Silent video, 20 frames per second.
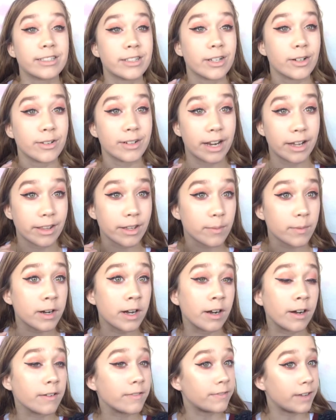we are
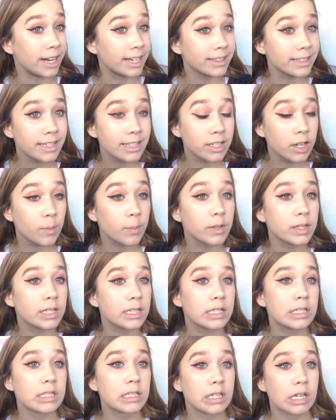finally done with this
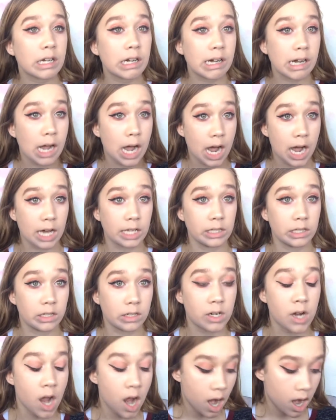eye look,
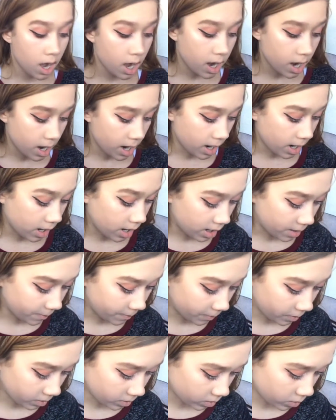
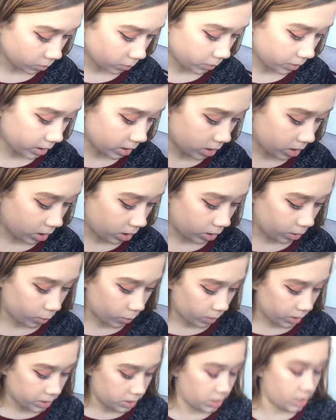we are going to
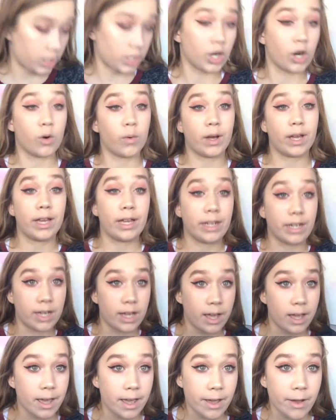go in
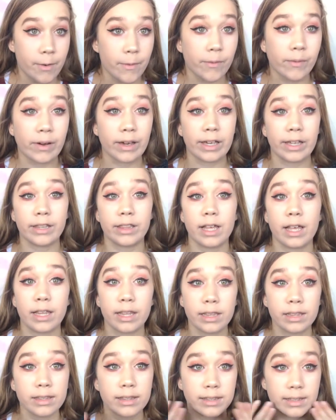with
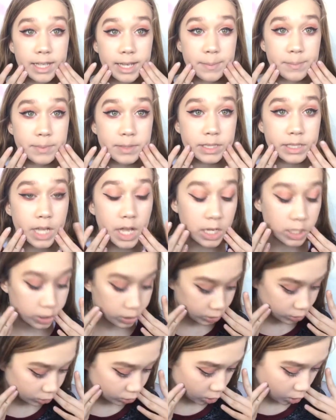lips.
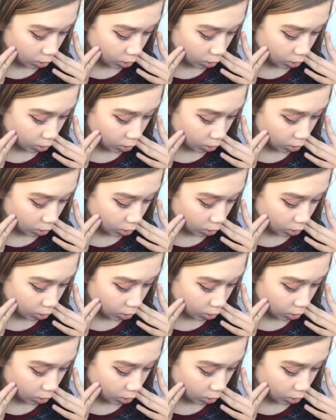So